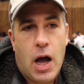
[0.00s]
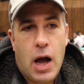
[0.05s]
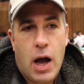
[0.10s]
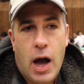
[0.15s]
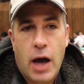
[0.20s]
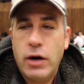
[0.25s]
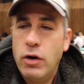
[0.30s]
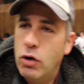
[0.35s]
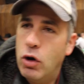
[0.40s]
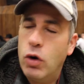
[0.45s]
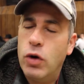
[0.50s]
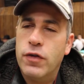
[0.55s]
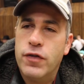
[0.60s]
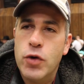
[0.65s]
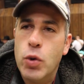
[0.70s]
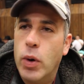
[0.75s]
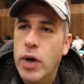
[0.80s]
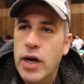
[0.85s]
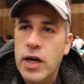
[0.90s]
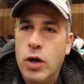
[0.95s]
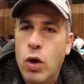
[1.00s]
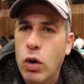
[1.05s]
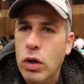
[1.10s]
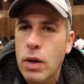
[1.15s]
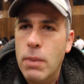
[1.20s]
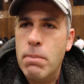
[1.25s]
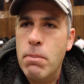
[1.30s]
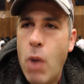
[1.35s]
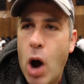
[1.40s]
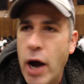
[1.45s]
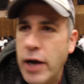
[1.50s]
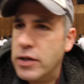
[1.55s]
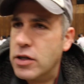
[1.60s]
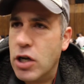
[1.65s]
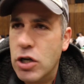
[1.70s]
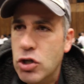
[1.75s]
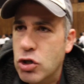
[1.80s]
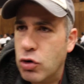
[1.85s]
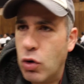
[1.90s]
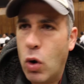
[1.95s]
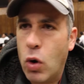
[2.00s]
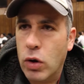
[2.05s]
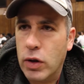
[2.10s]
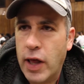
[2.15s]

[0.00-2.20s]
I don't know if you want to call it mind control,